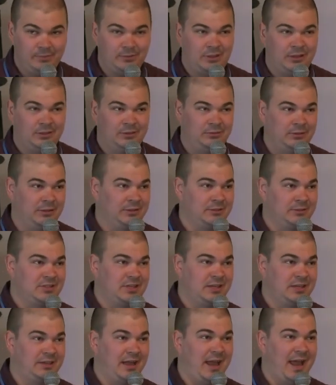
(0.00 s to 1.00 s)
I don't really
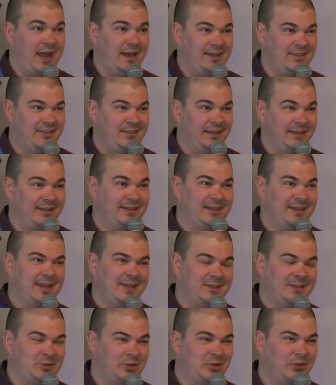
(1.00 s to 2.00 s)
understand anything.
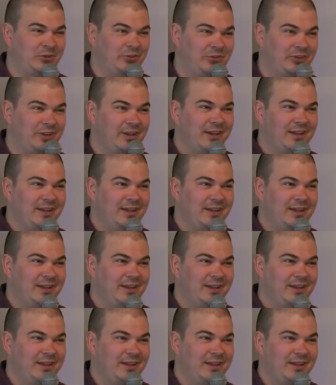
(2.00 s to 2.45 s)
Kate does.